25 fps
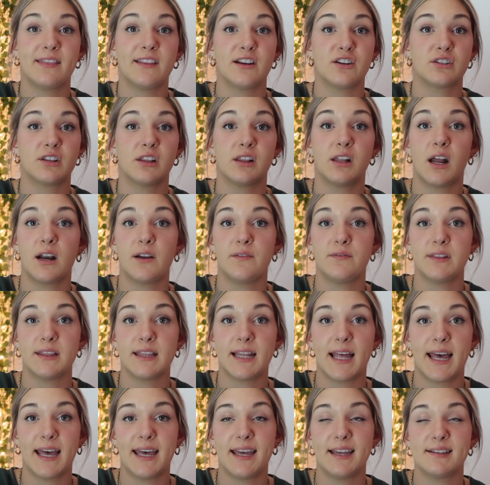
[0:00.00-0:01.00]
There's a lot of
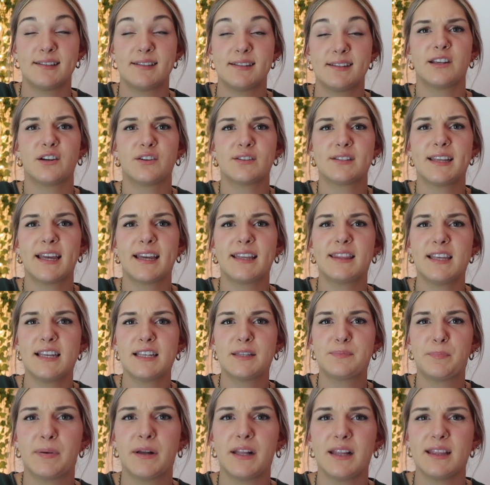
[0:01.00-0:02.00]
lights. There's like
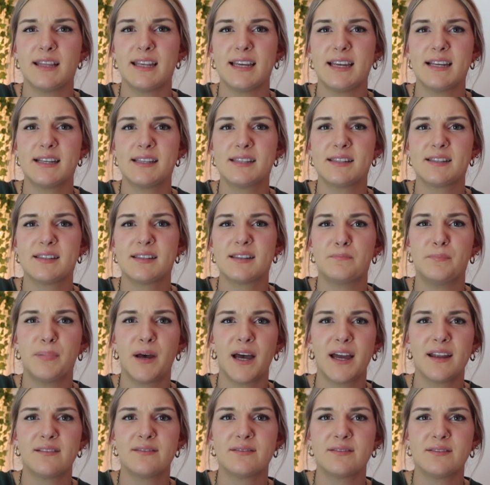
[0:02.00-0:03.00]
these police
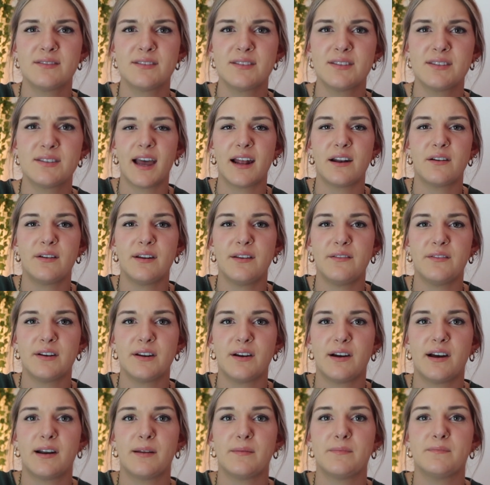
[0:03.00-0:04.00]
buttons. I don't even
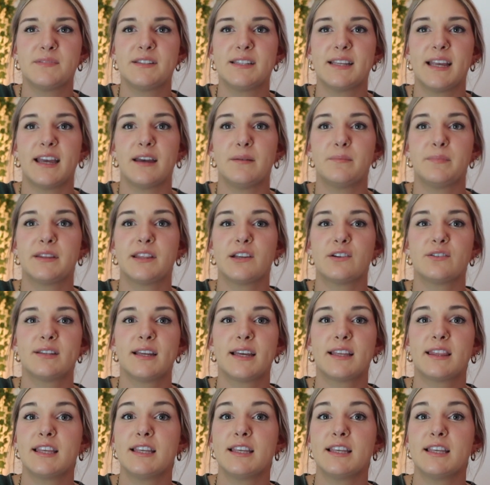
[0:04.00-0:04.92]
know how to say it, but there's like